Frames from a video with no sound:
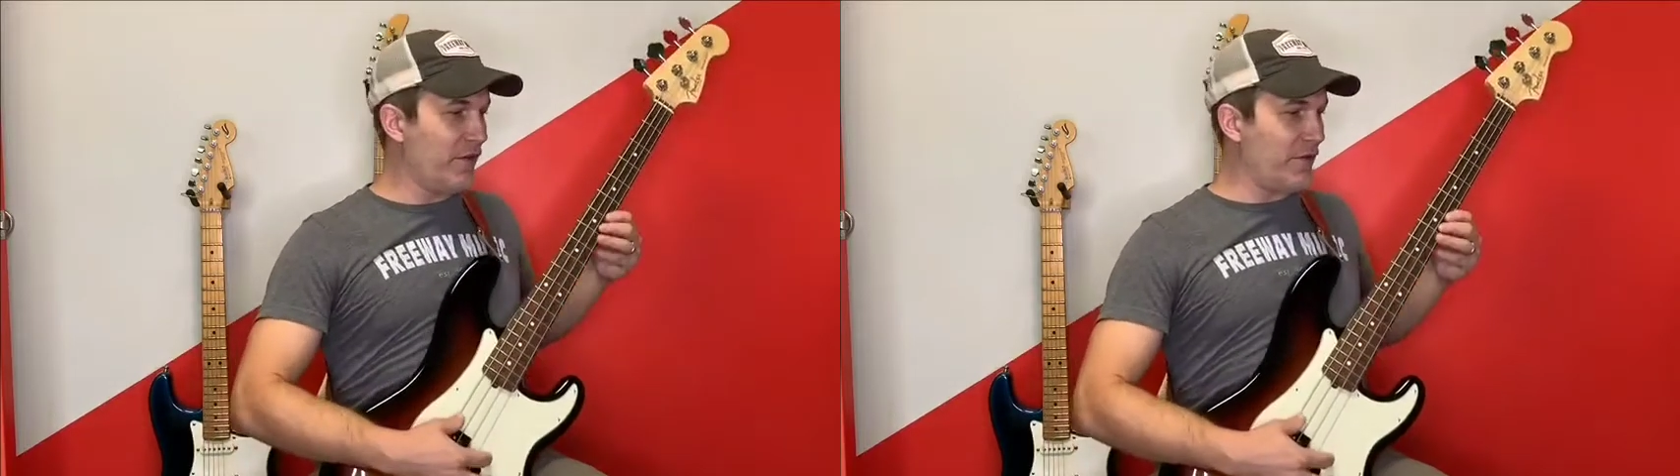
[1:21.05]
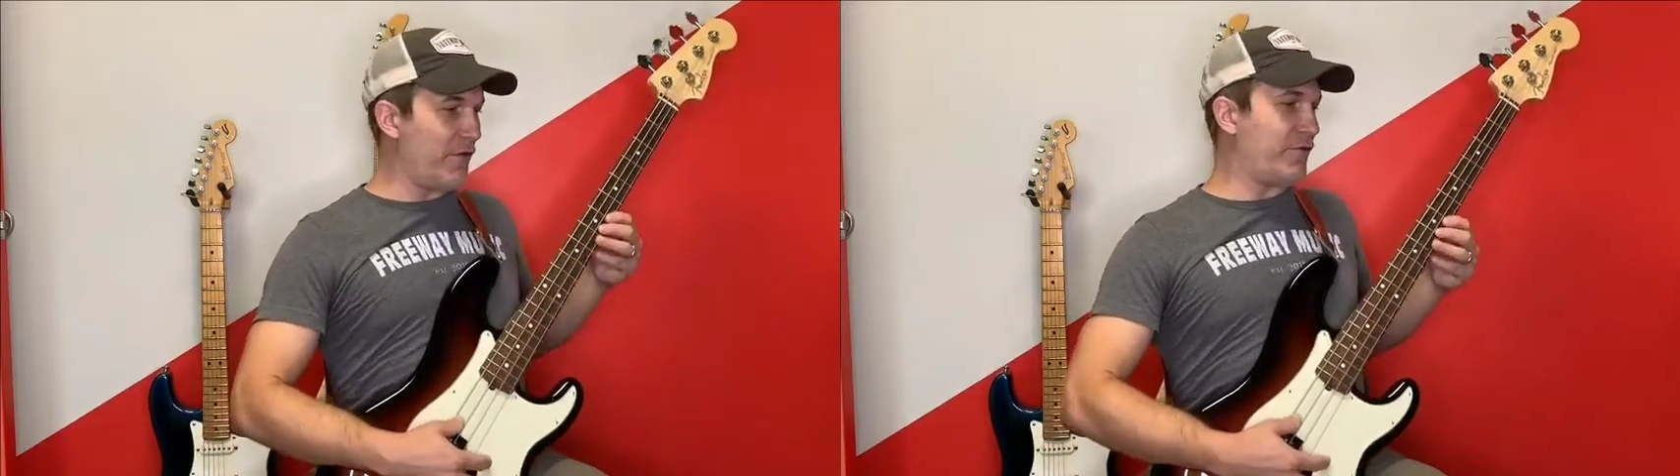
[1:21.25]

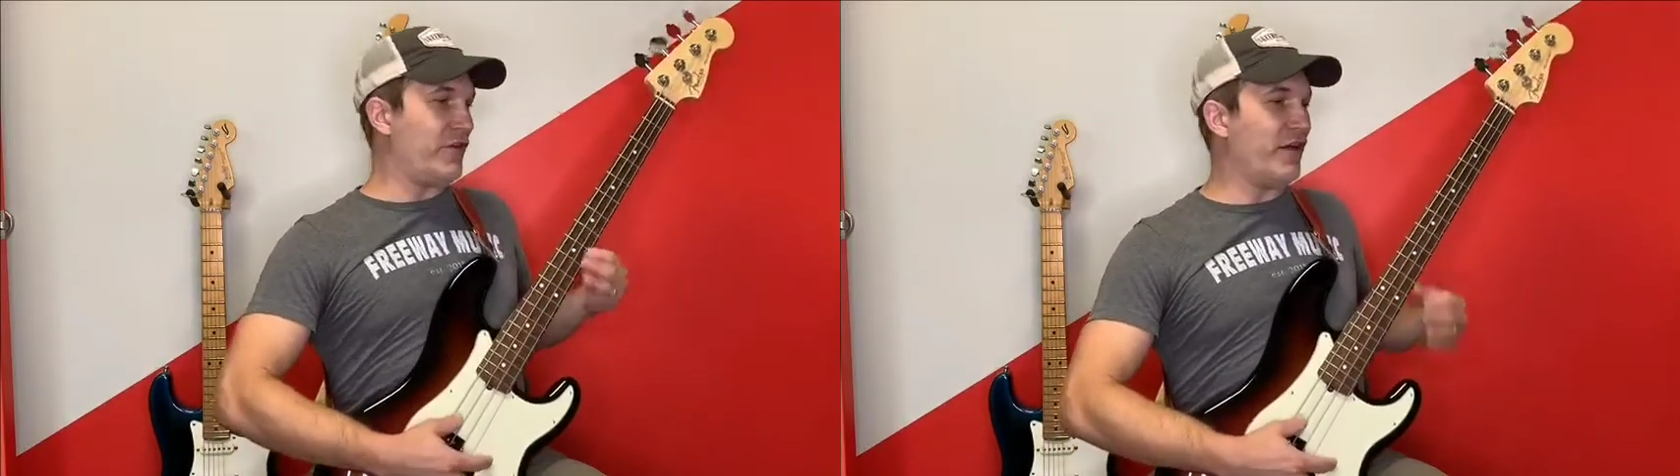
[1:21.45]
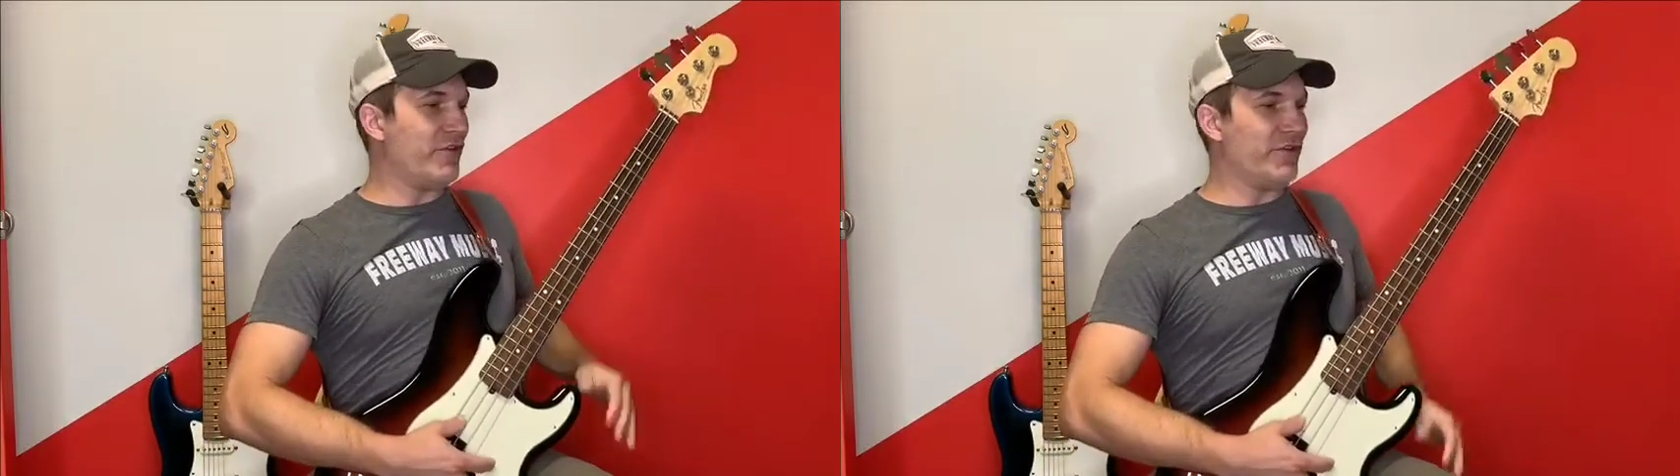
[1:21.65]
My friend
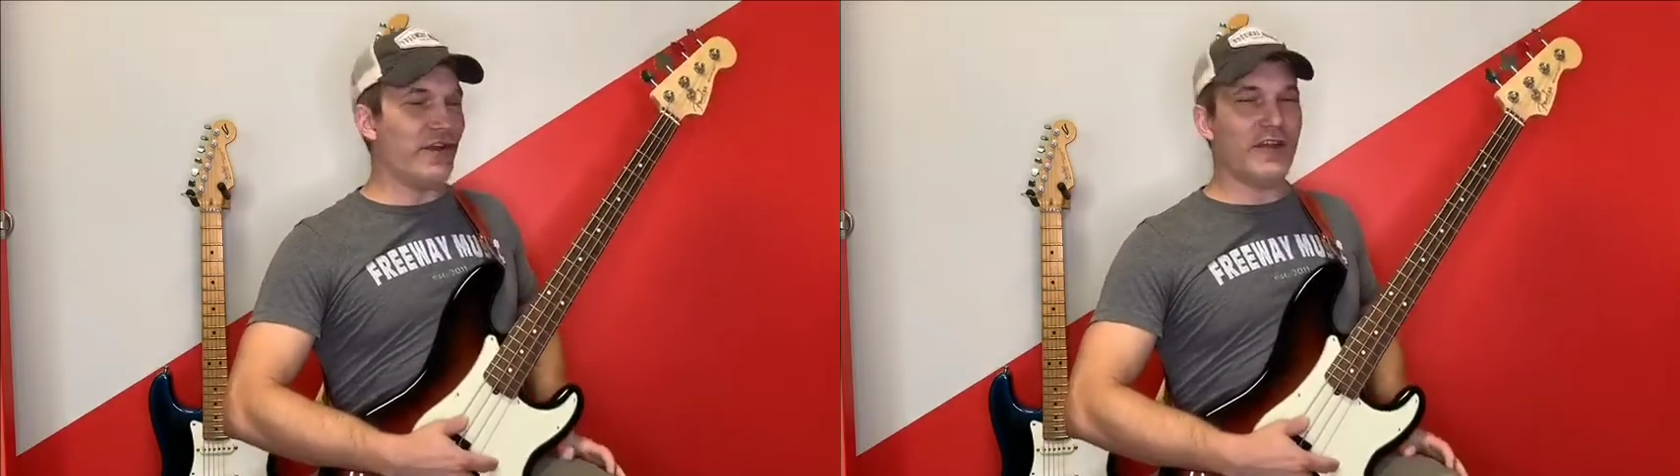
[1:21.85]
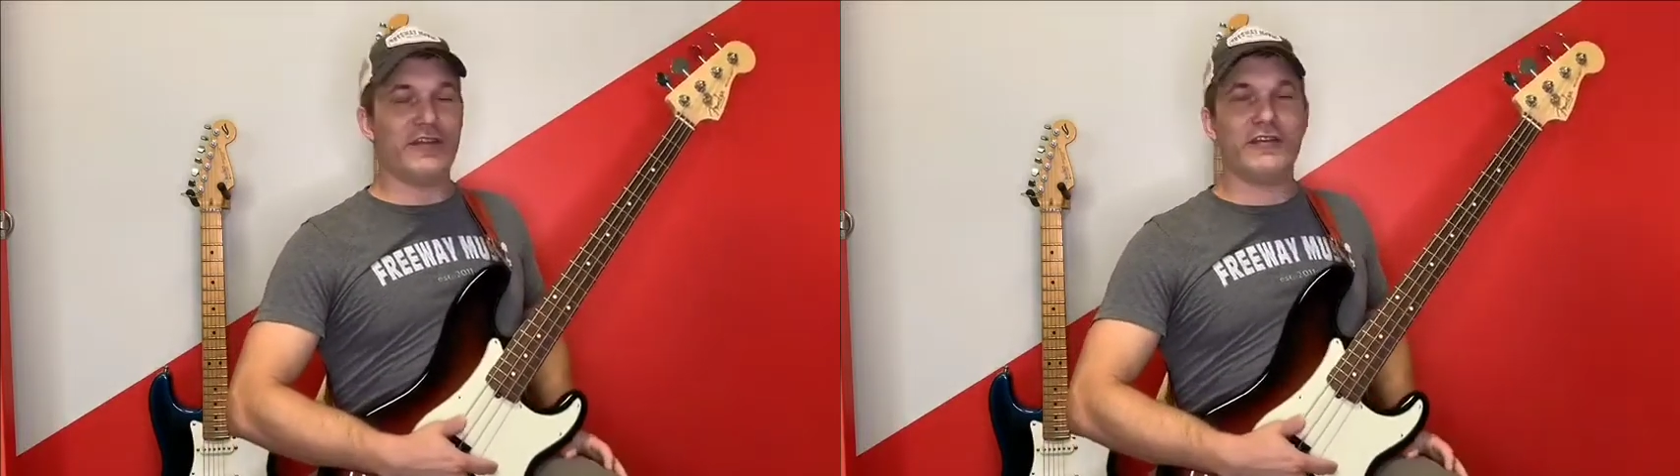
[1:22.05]

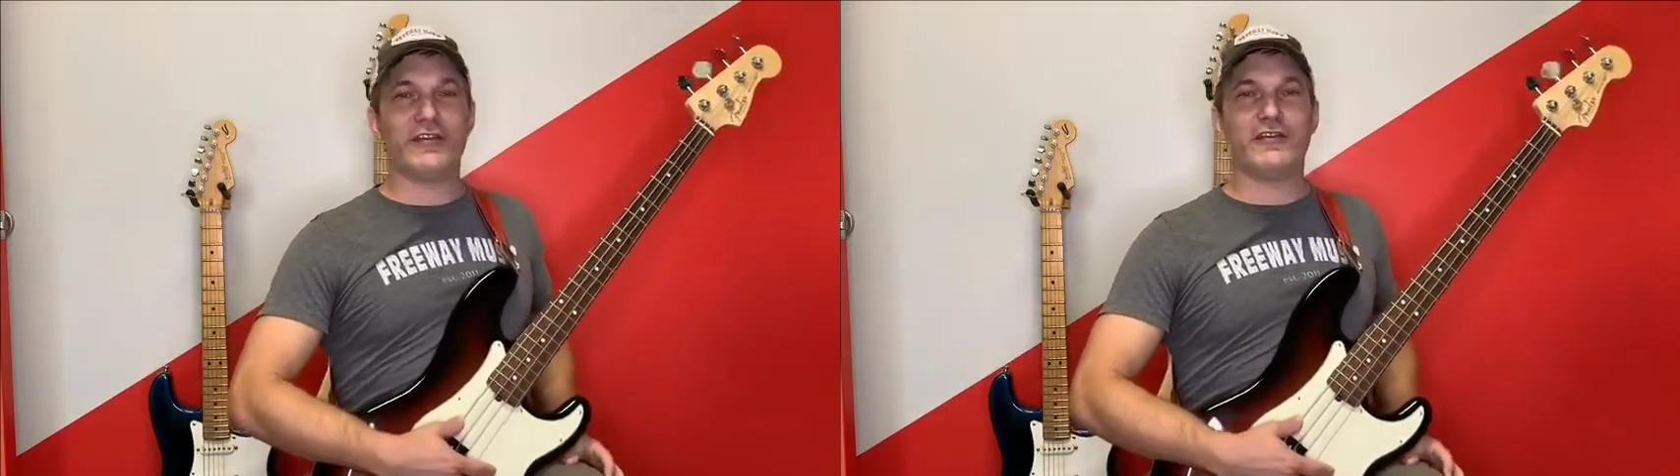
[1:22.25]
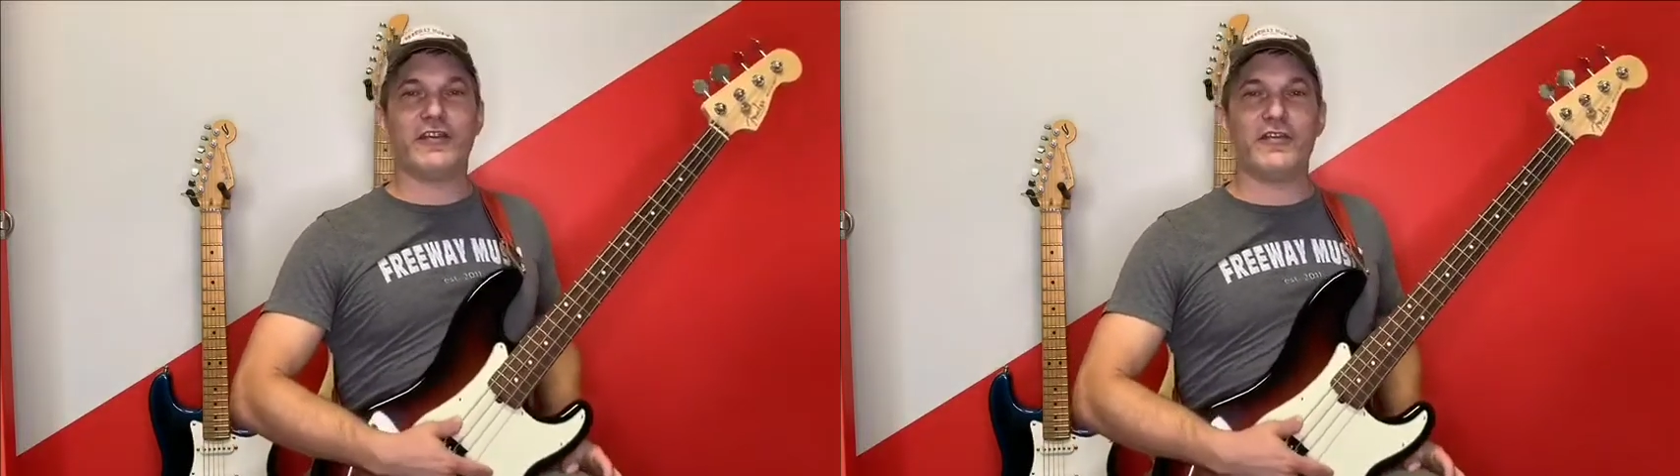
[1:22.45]
Andre
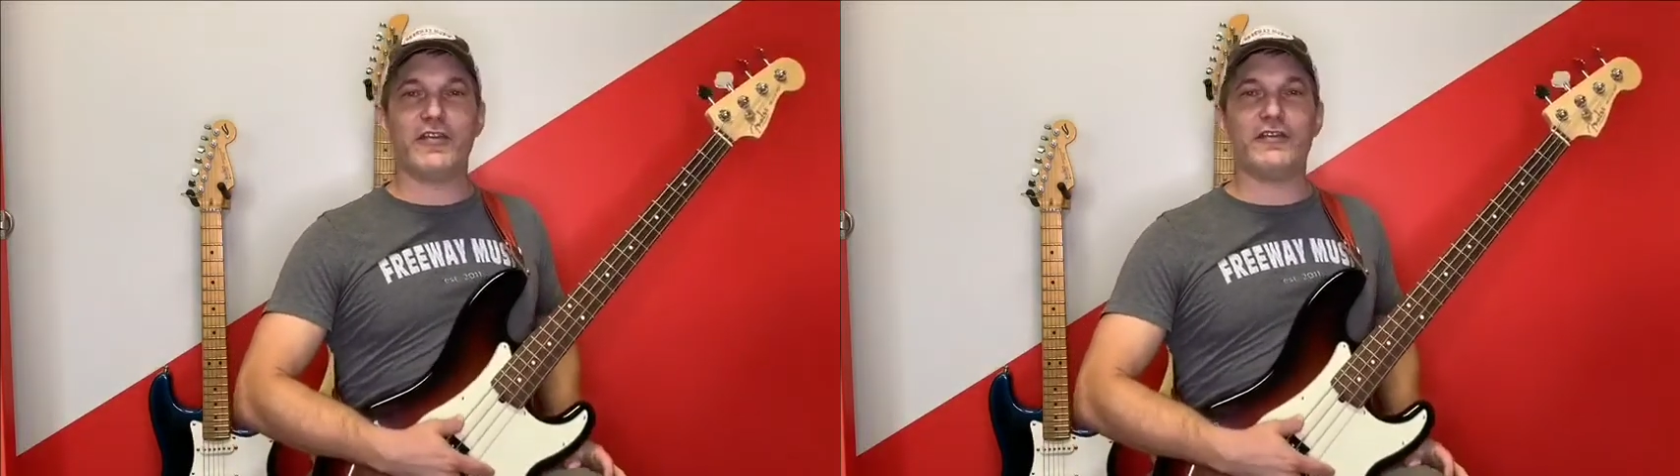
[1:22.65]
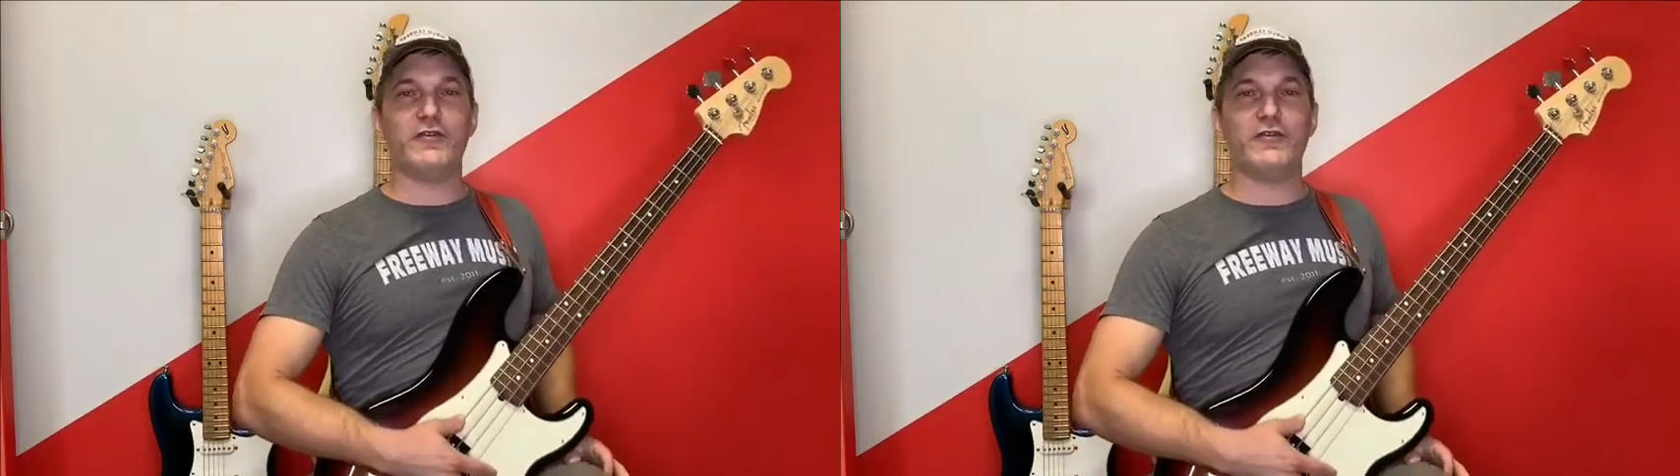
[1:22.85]
Consalves,